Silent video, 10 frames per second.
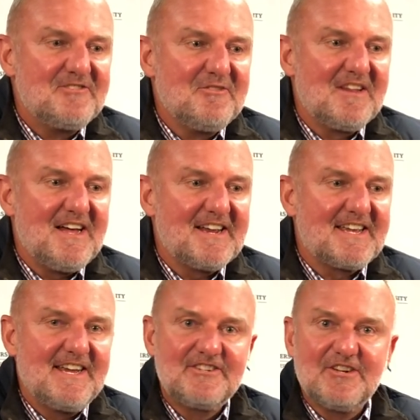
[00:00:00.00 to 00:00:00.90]
doing a lot
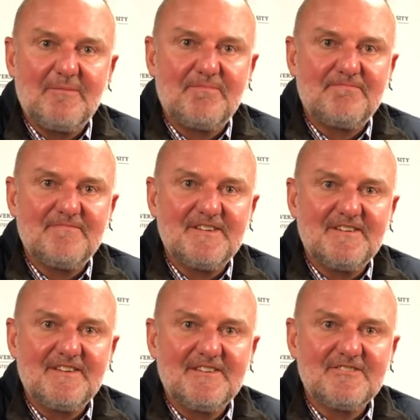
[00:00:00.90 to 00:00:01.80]
of catch-up
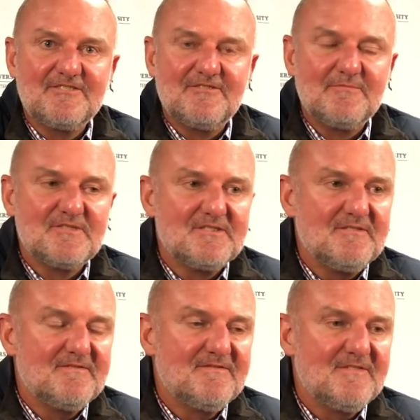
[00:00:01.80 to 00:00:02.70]
in terms of